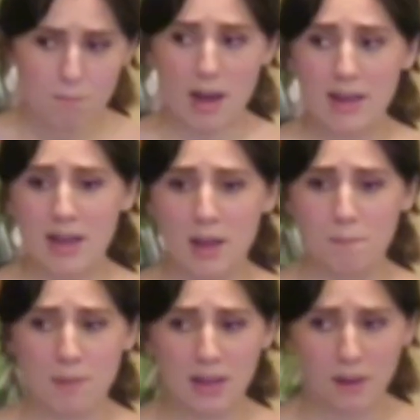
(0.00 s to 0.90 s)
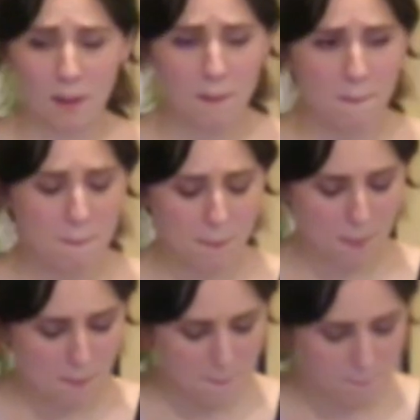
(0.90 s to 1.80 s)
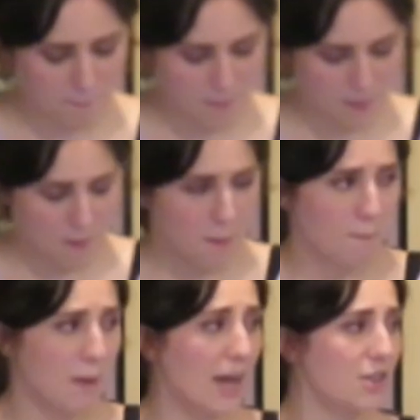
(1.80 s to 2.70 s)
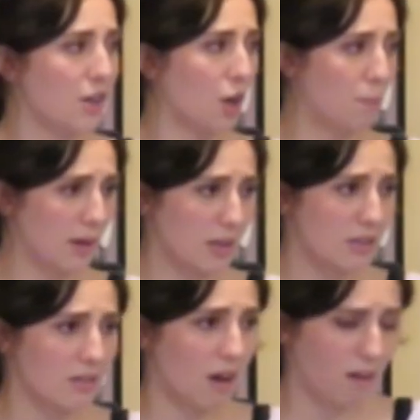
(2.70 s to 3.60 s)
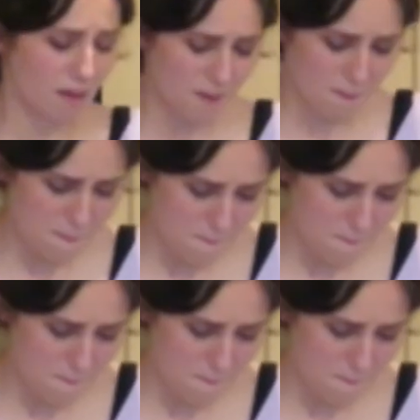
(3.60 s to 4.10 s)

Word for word: Mike hit Peter, bashing open his skull.